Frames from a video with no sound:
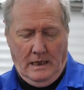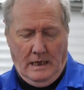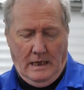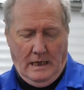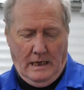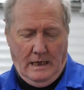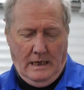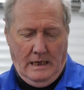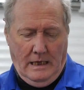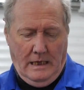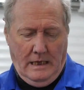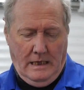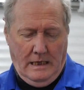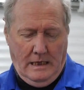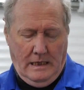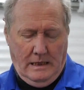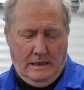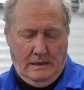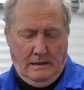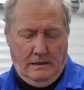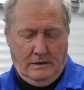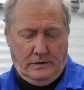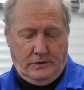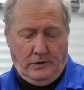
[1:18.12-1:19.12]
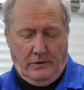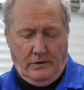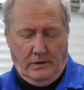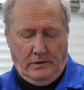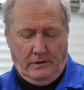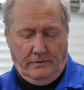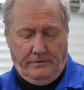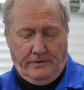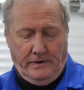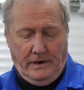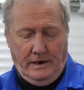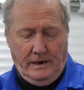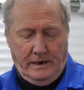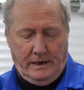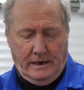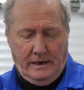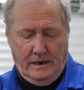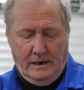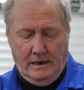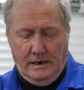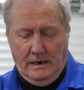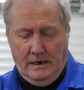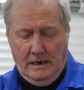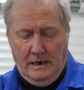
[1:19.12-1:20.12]
sorry, on the front,
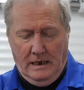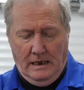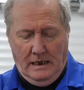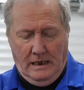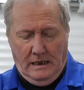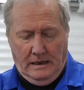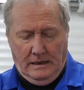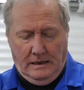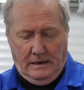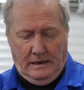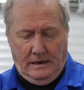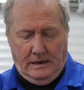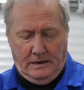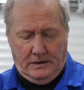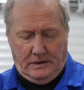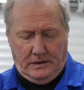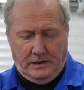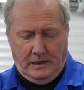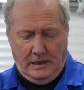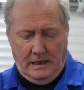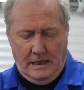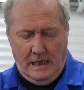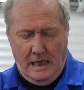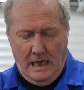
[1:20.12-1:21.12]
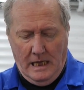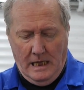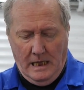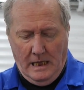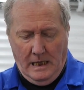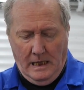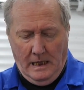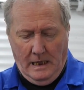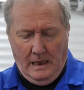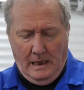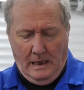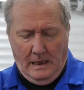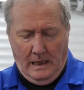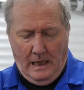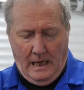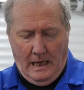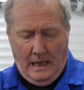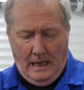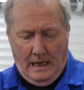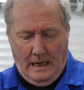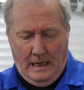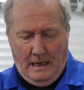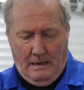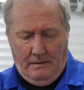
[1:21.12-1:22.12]
that it's the
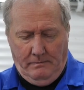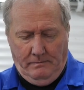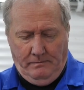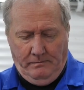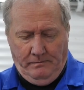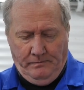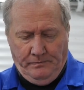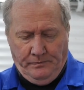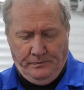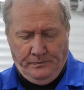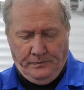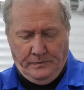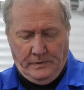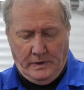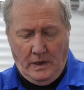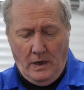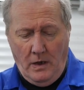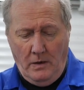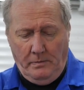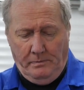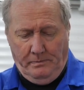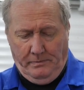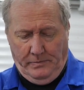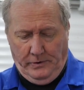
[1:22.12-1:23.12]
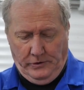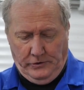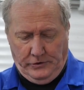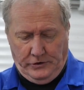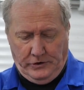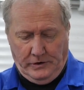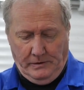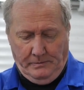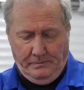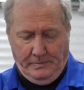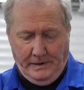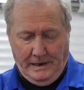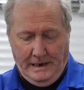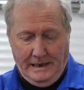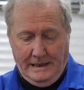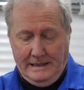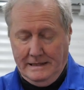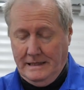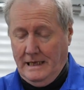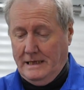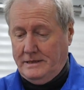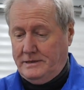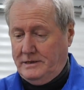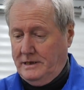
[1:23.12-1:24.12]
Carbon Brush Company.
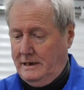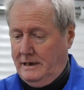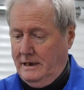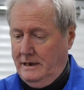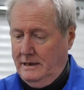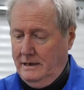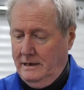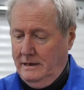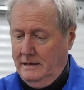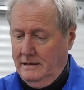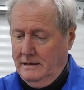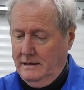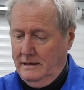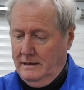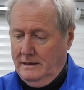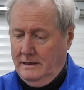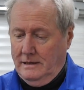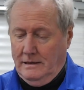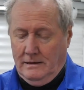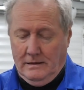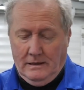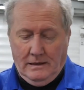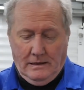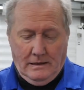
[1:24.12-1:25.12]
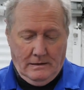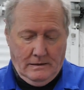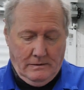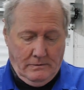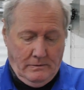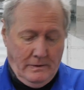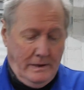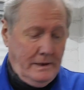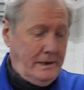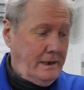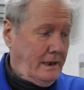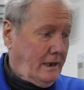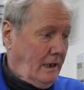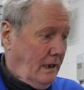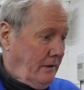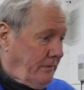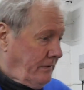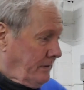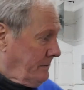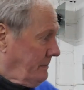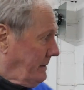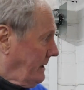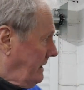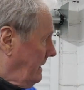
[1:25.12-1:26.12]
That's it. Where do you go
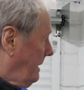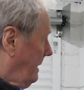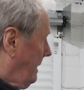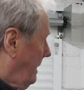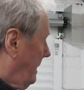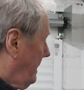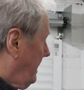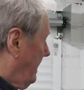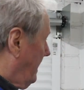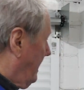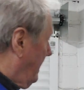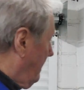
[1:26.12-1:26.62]
from there? I don't